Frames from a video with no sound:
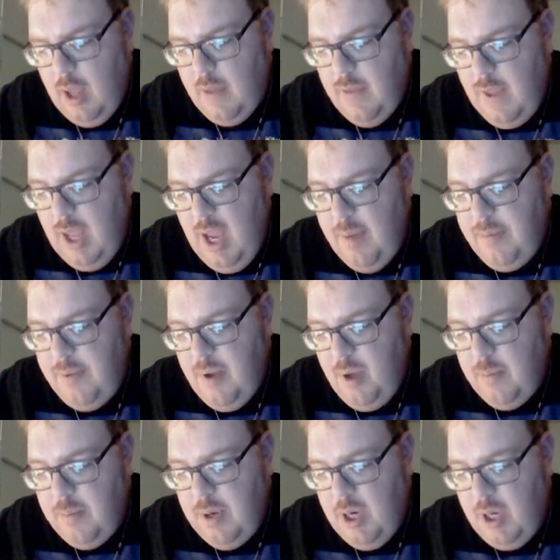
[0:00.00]
The Amphion
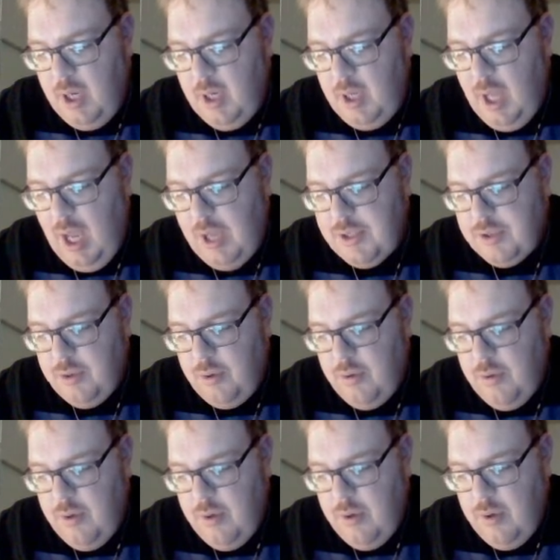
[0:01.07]
and Pegasus Castle.
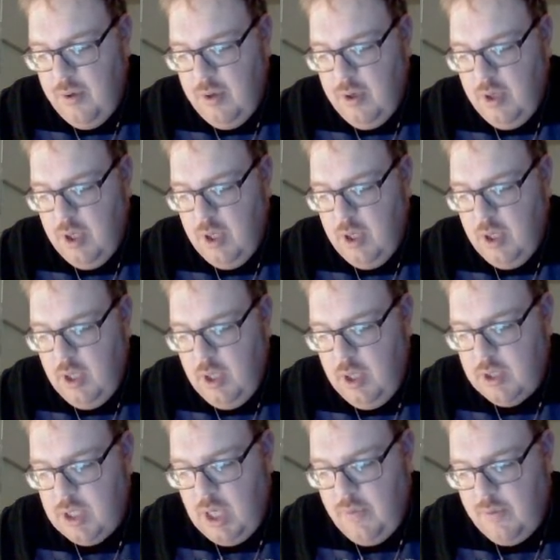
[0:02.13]
You guys
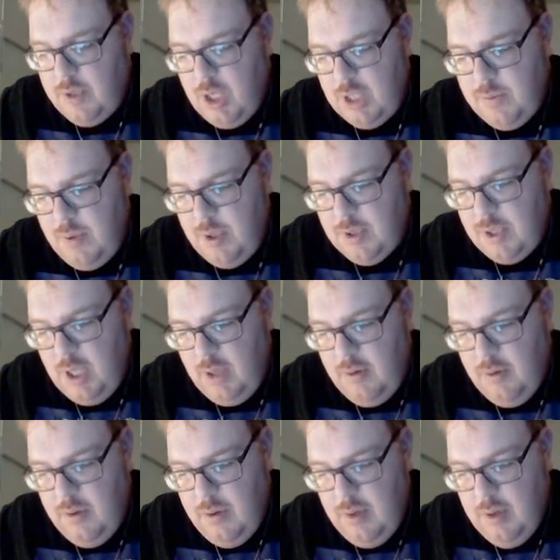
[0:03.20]
should have a transporters now.
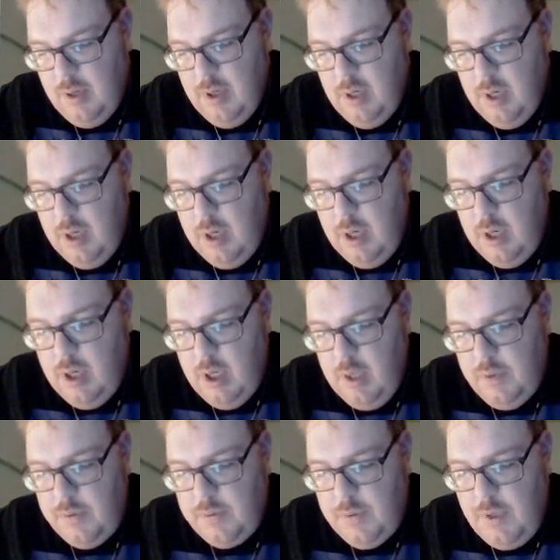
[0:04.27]

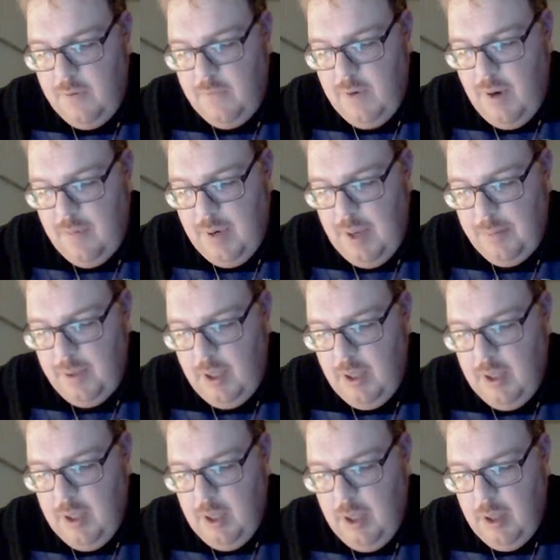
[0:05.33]
This is made forever empty.
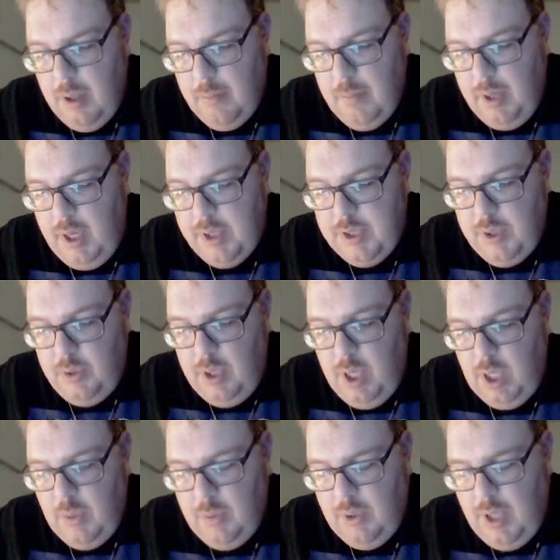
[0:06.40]
Because no king of
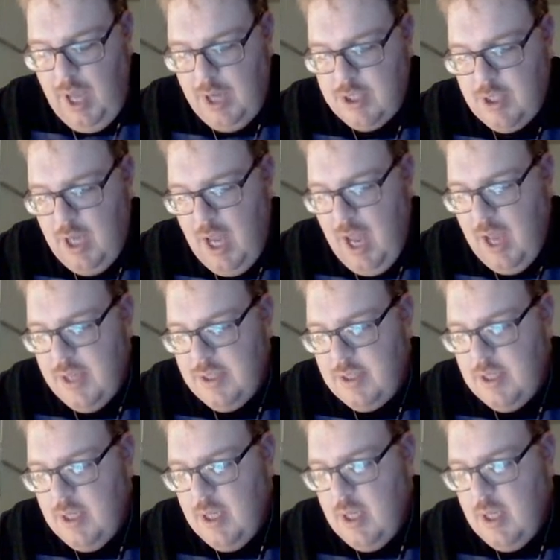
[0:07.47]
the world actually has.